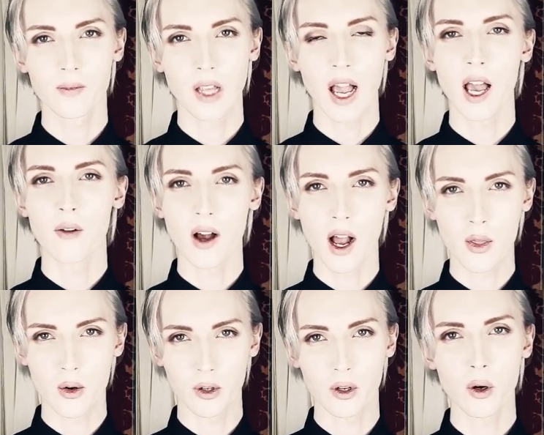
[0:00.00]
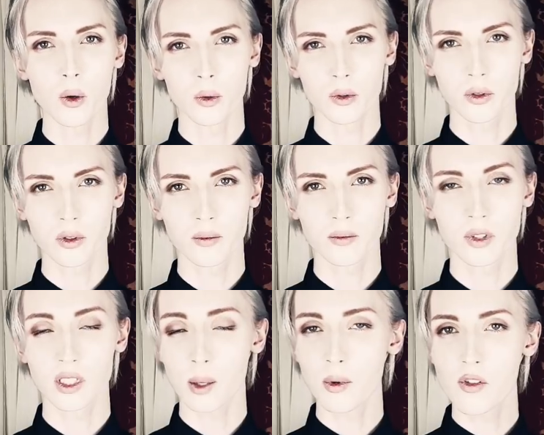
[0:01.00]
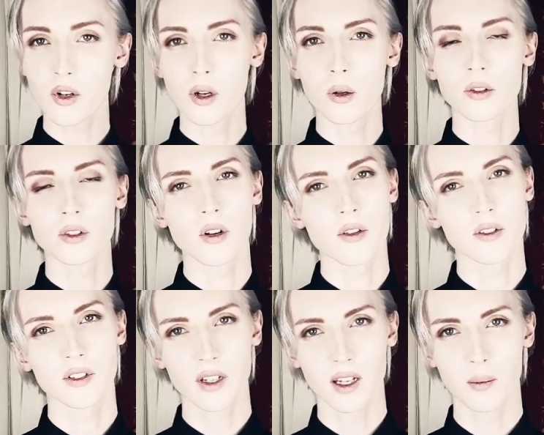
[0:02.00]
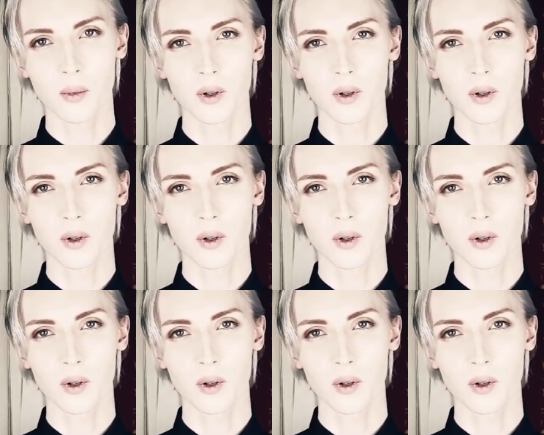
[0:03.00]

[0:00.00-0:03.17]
I have other goals. Some of the goals are the same.